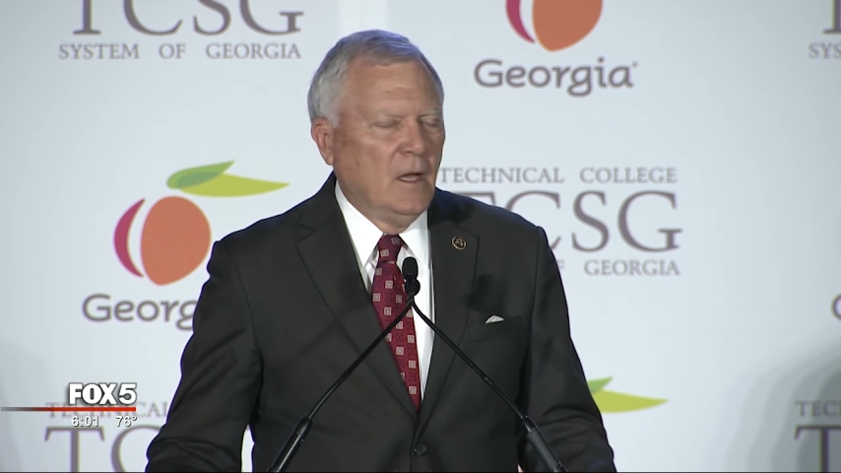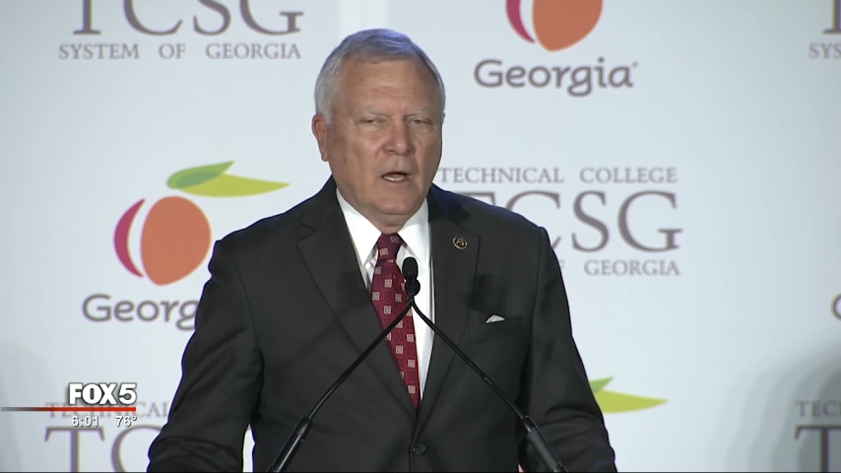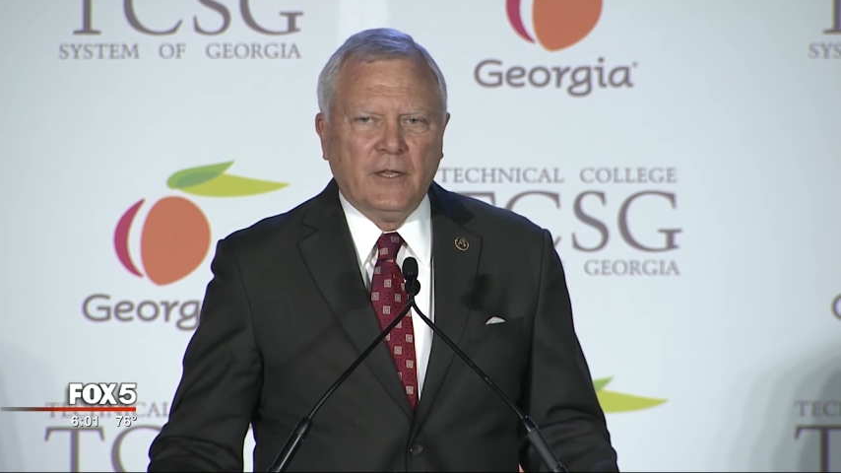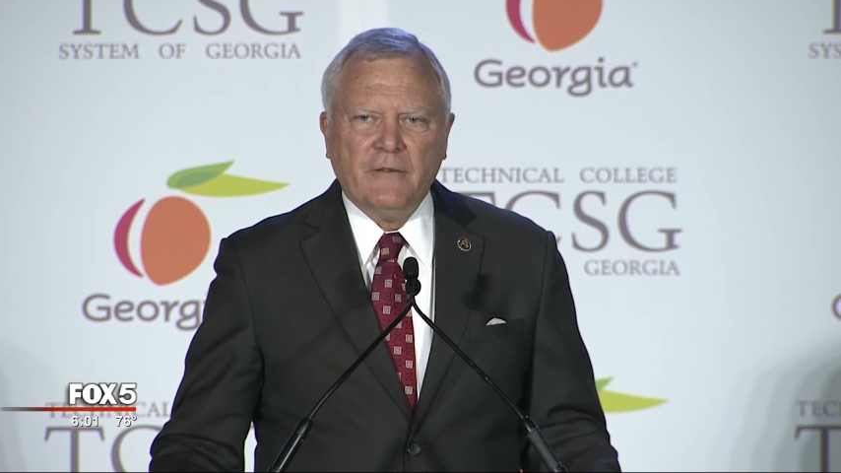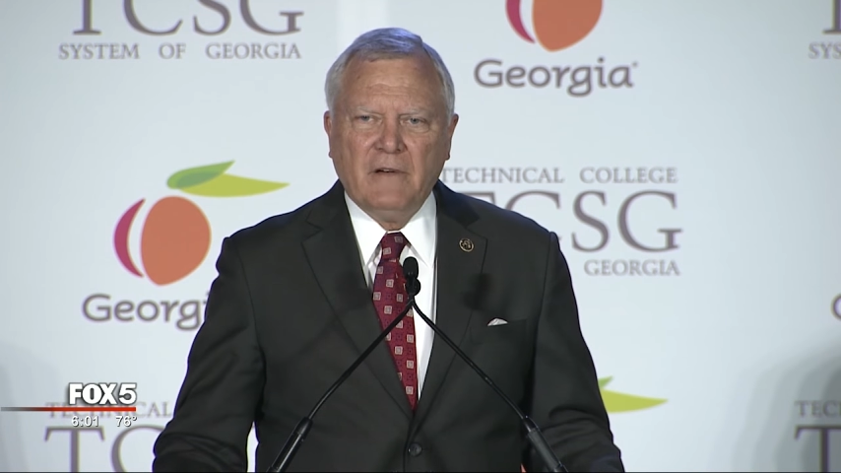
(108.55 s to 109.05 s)

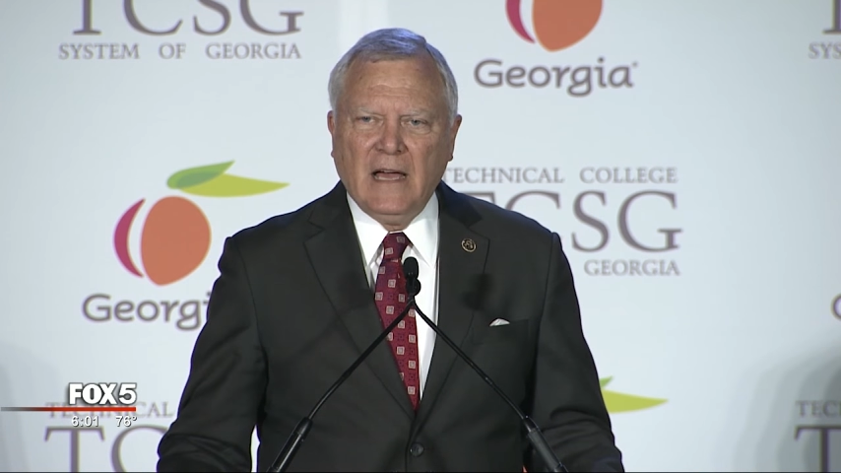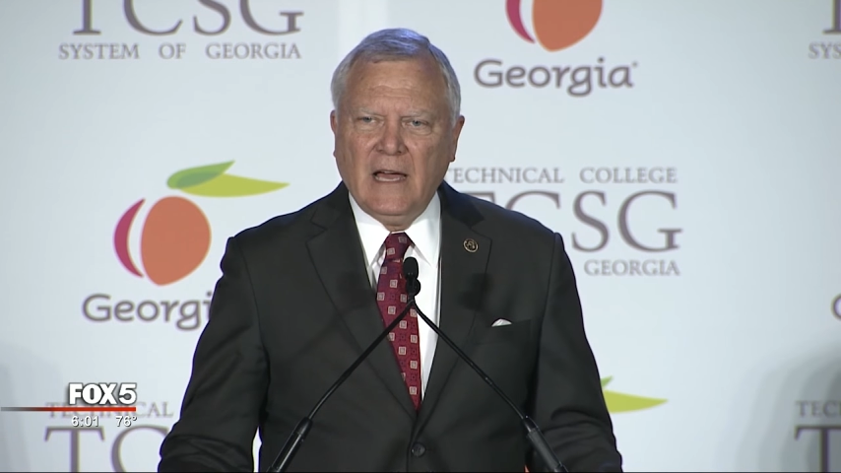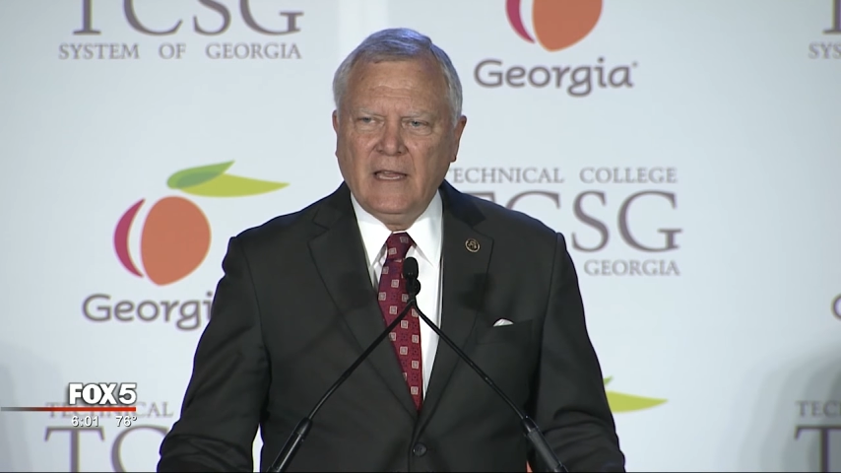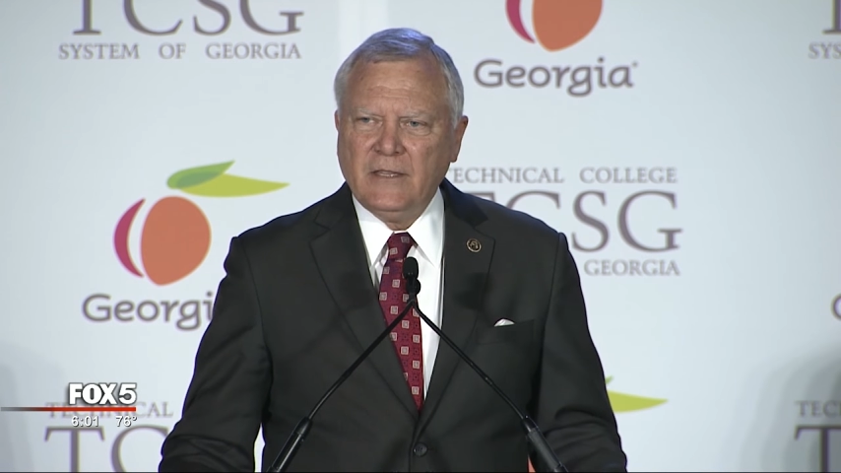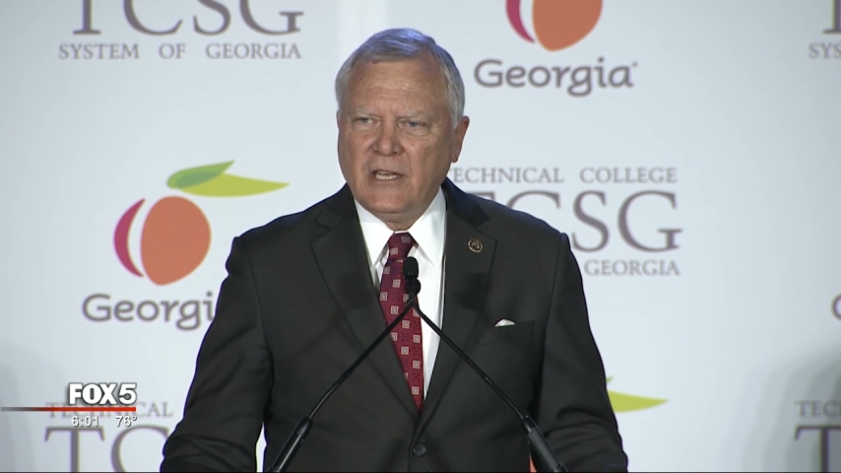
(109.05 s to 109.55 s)
a
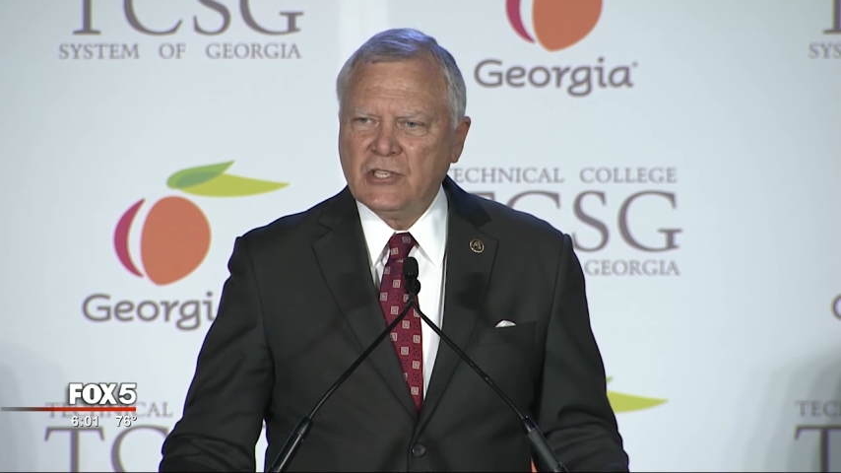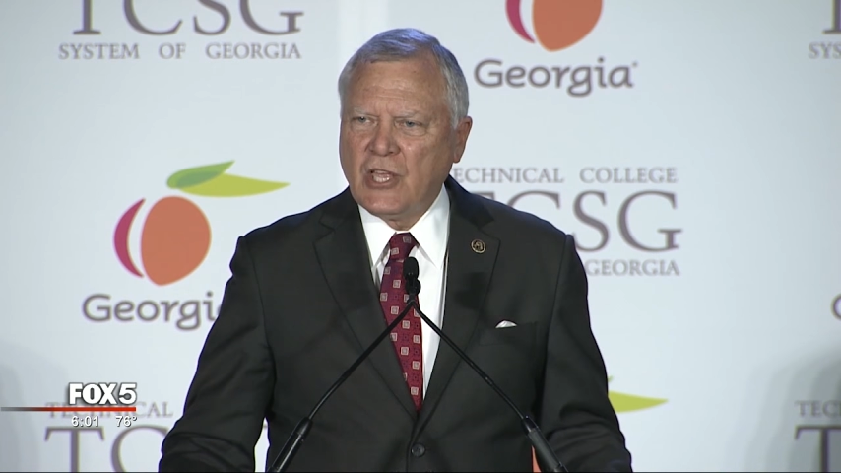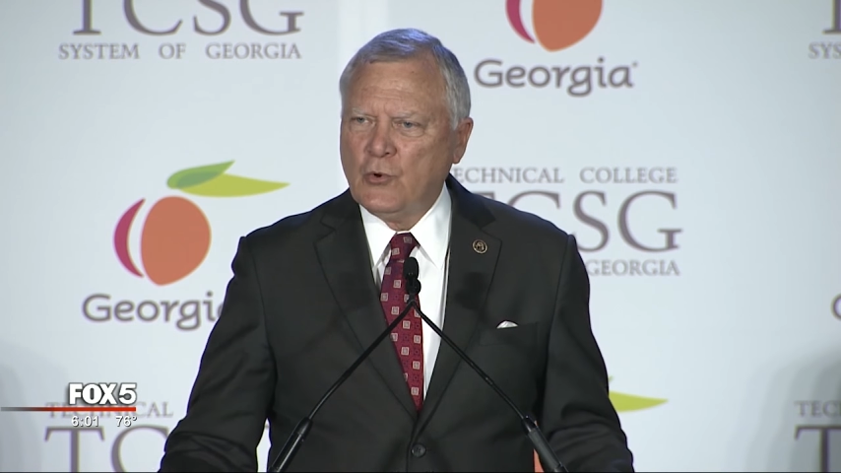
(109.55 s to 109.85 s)
divide that is a